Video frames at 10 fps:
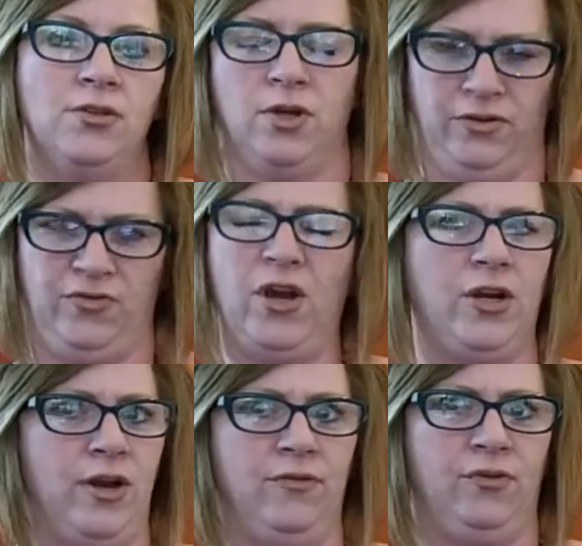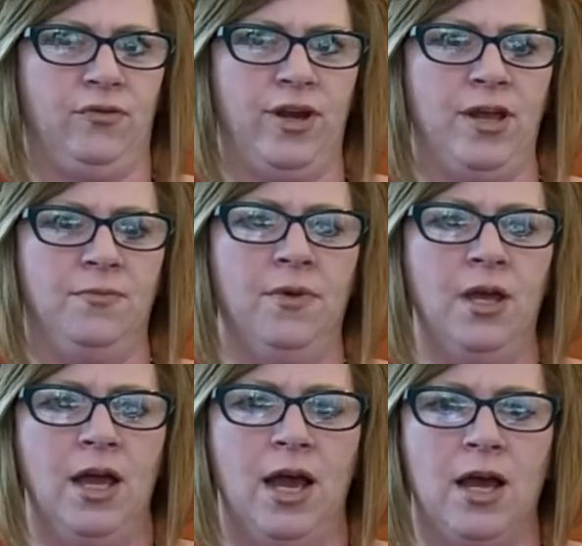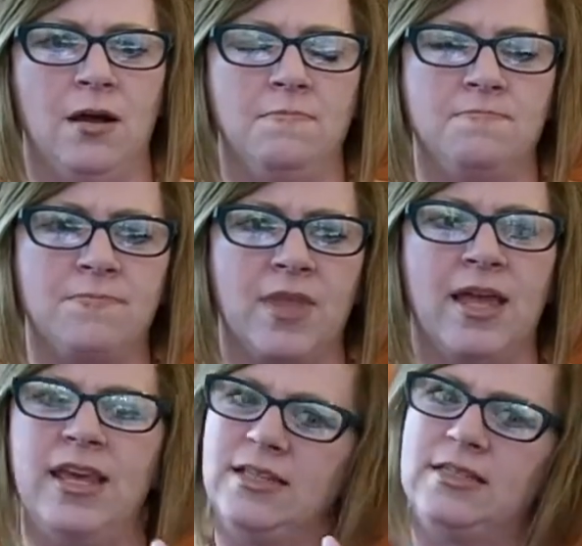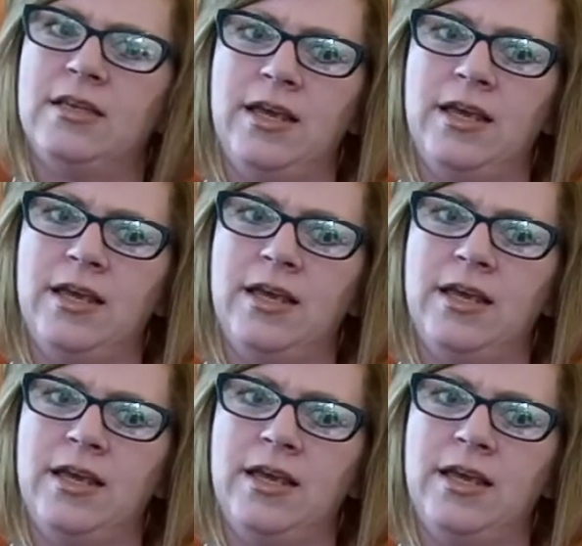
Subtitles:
So I was very grateful for him. And his